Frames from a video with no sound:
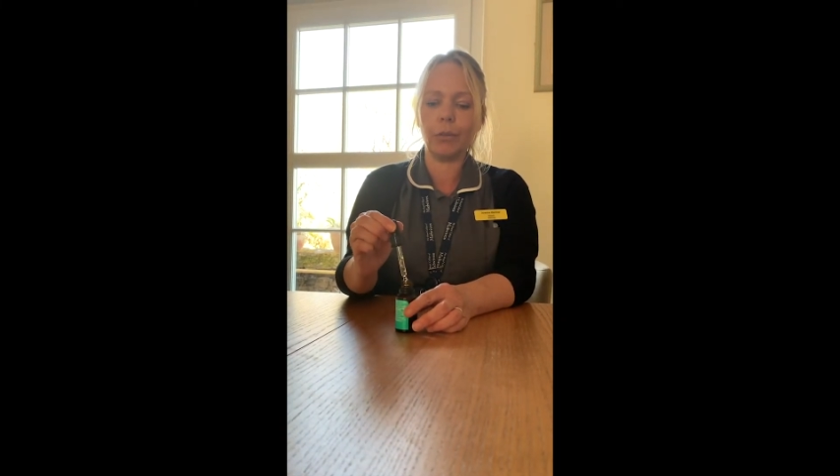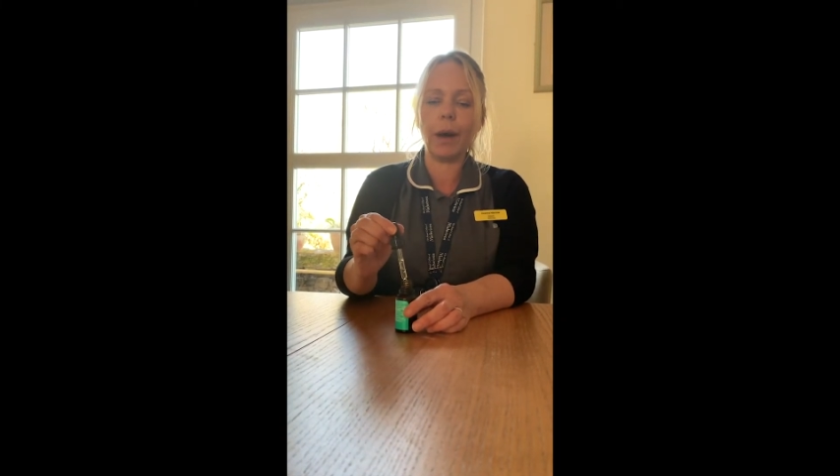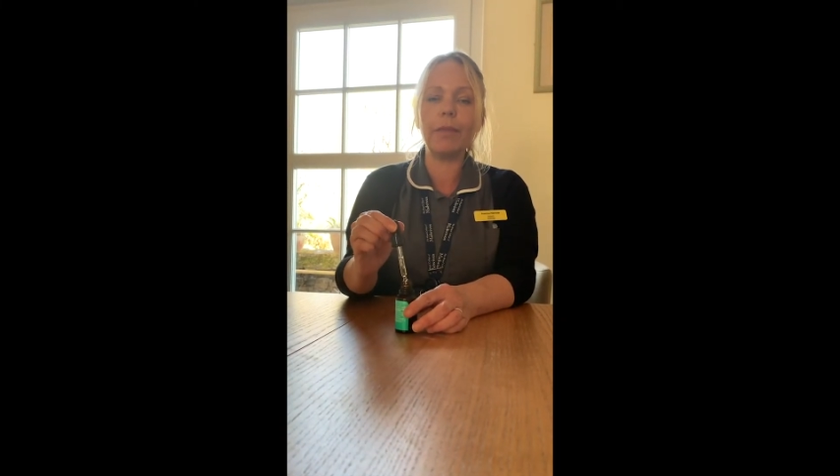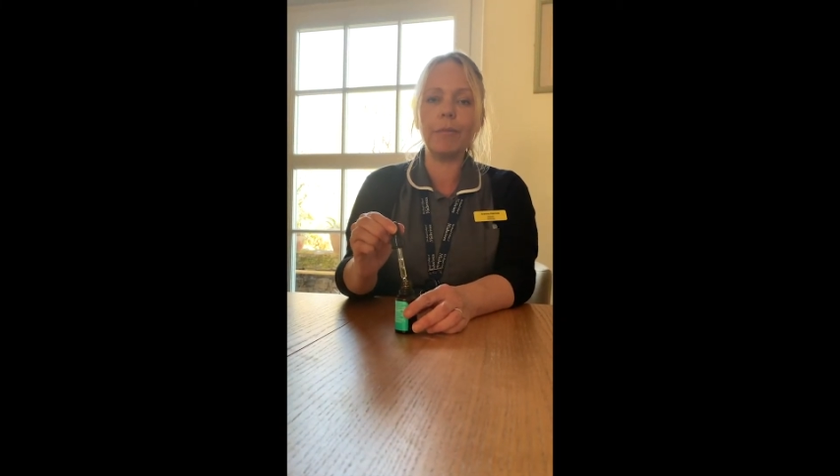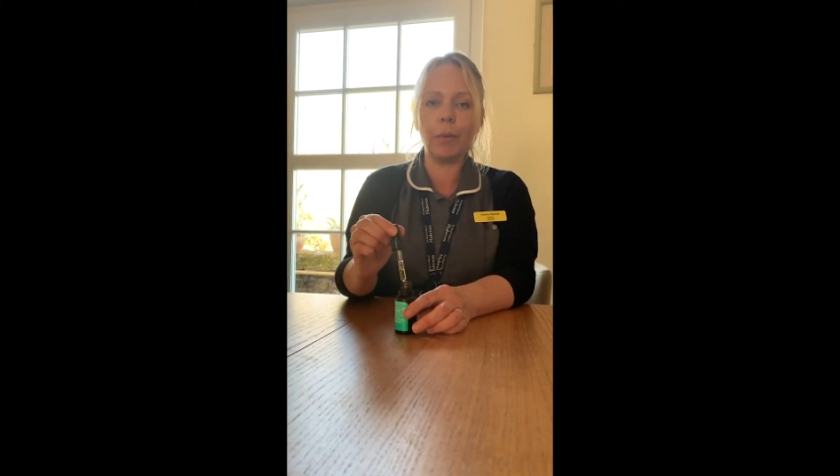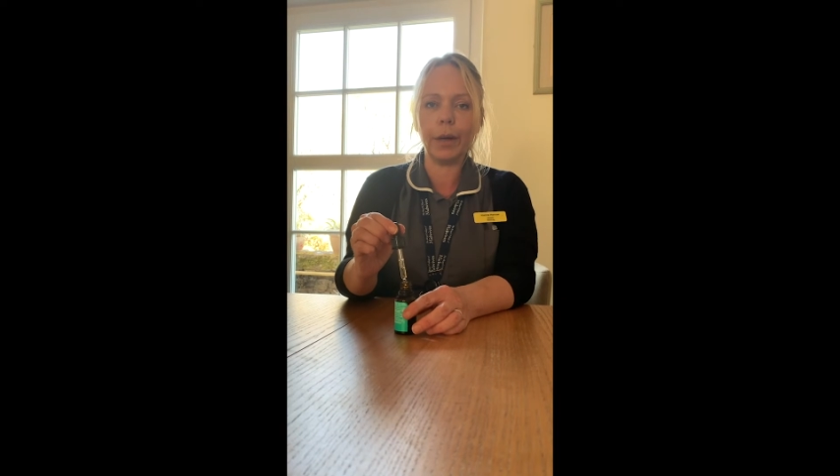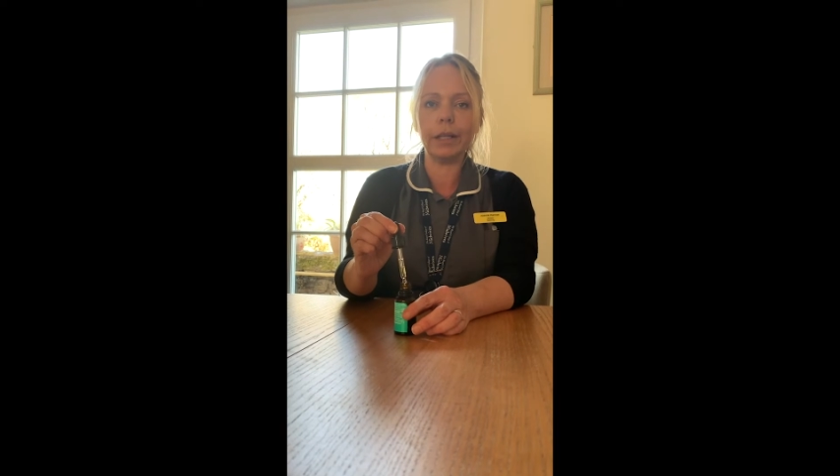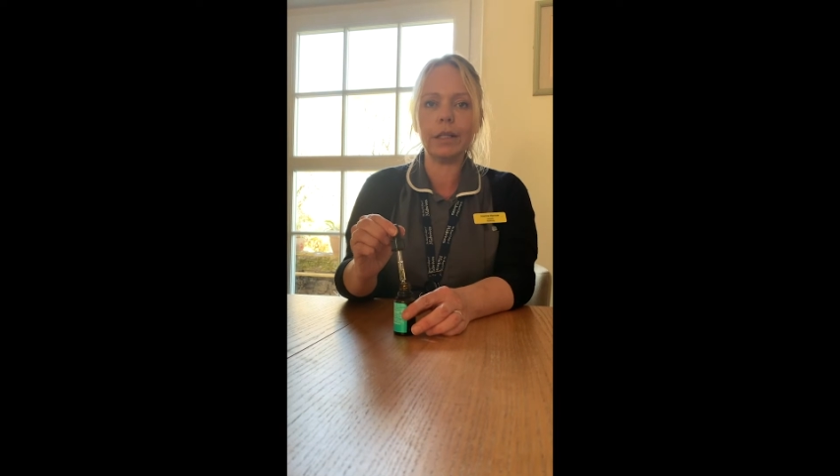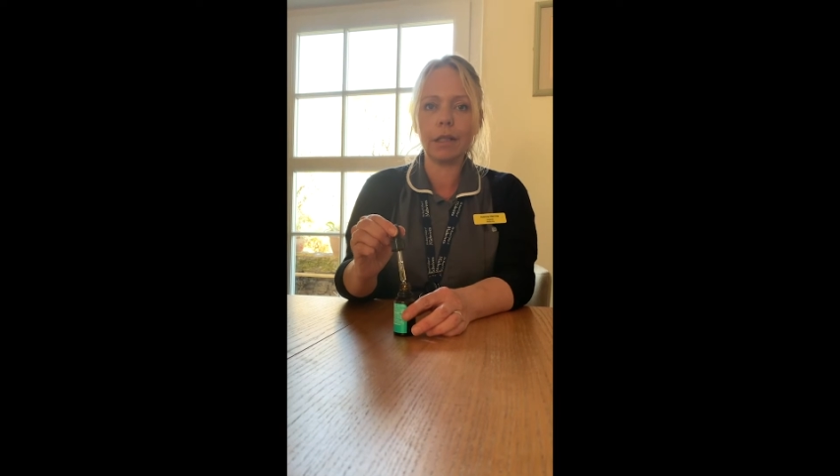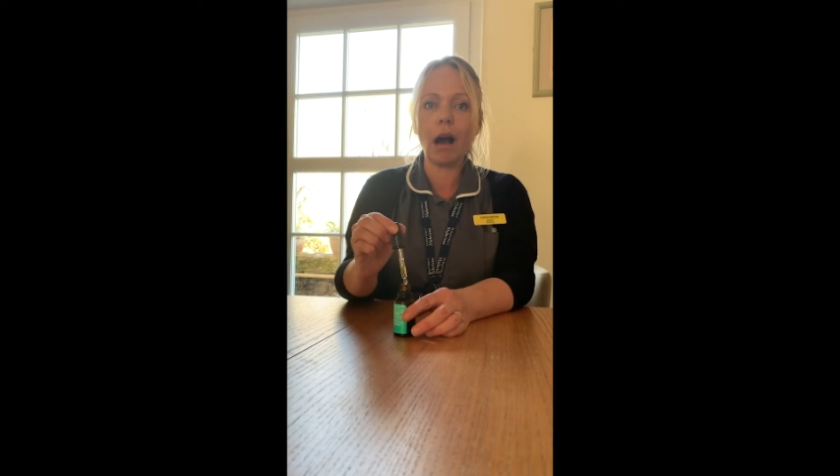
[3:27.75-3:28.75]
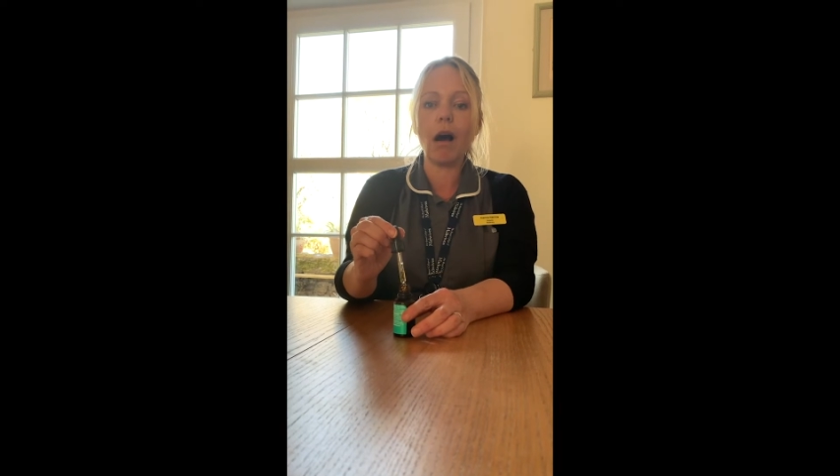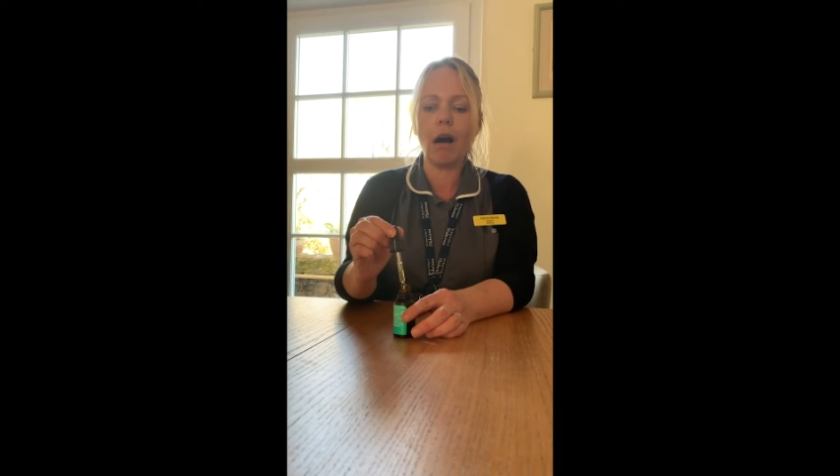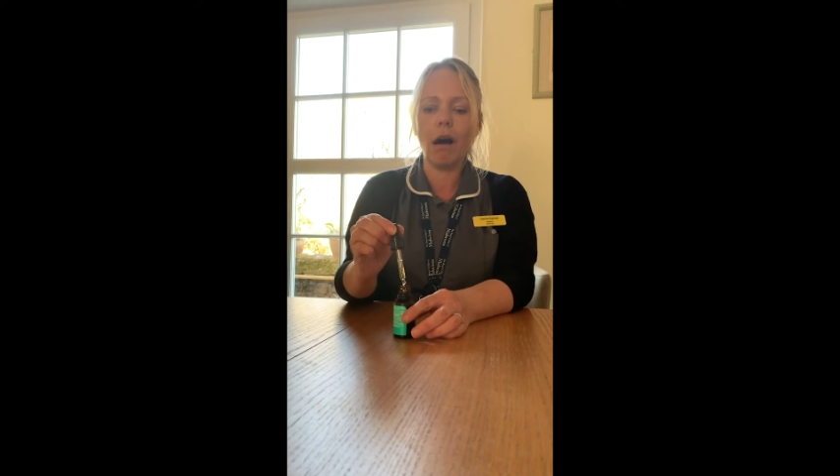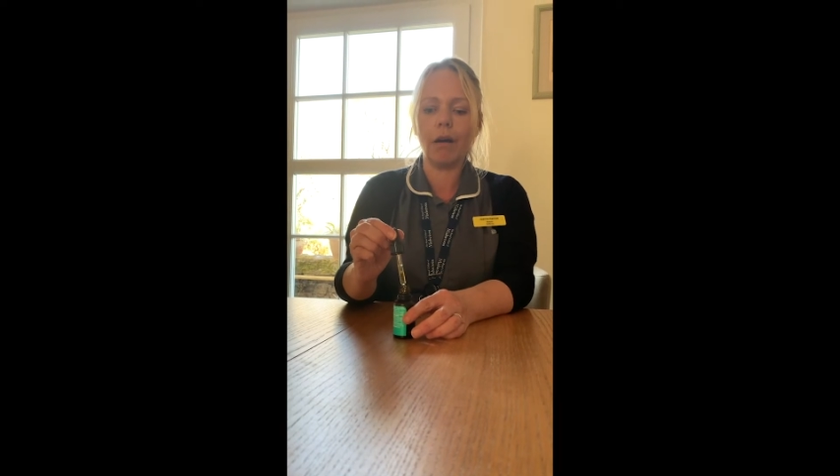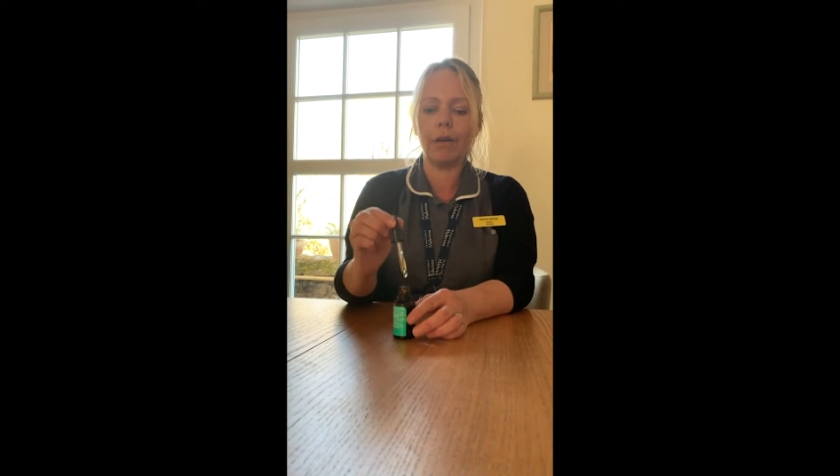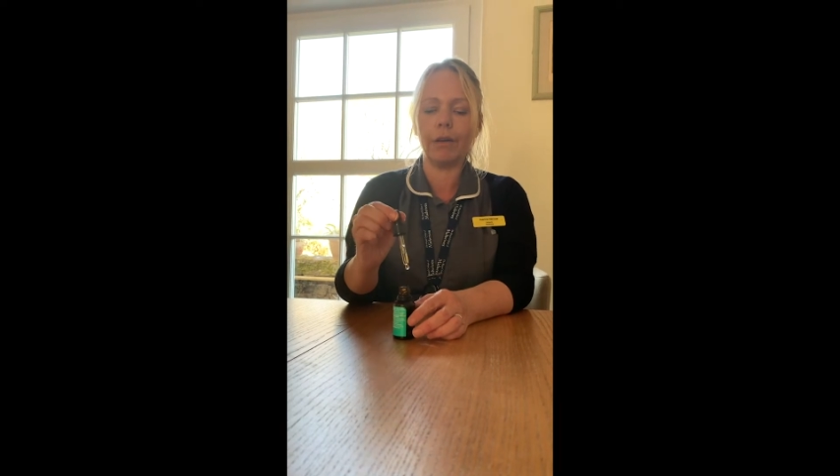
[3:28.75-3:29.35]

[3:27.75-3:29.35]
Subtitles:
where the points are,